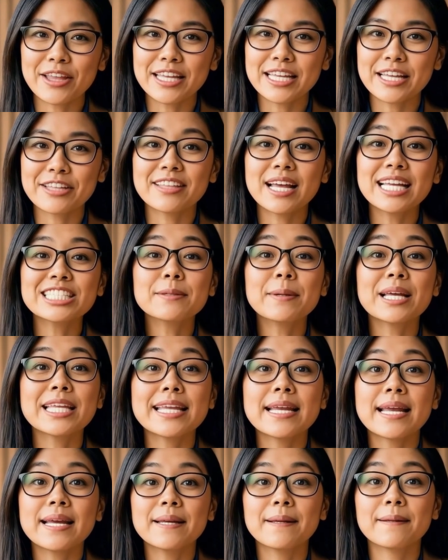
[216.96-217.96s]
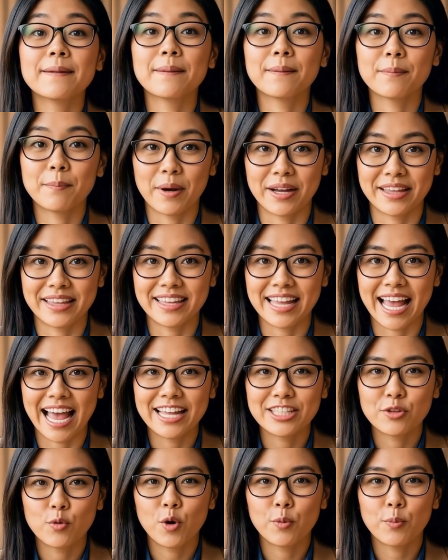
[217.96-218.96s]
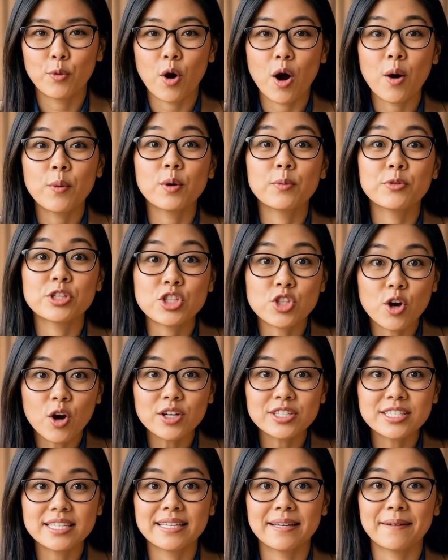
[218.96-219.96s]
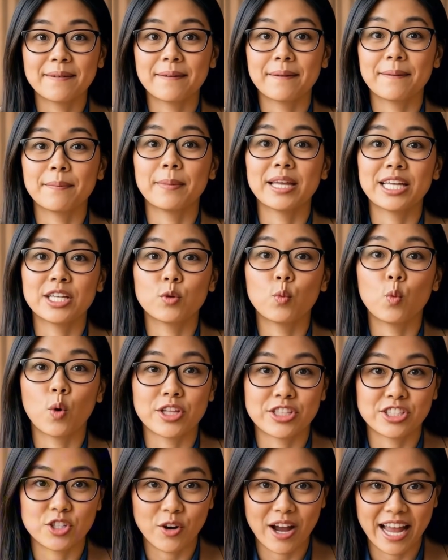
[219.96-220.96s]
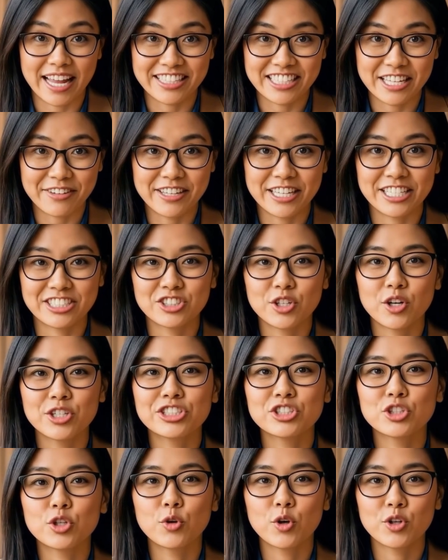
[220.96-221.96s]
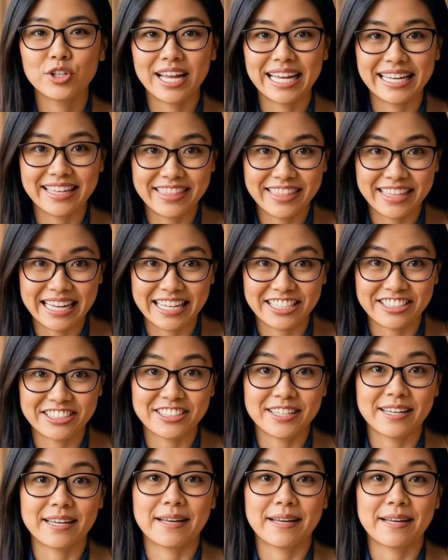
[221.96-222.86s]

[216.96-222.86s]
an investment. But that's where problems start. Because once your activity starts to look like this: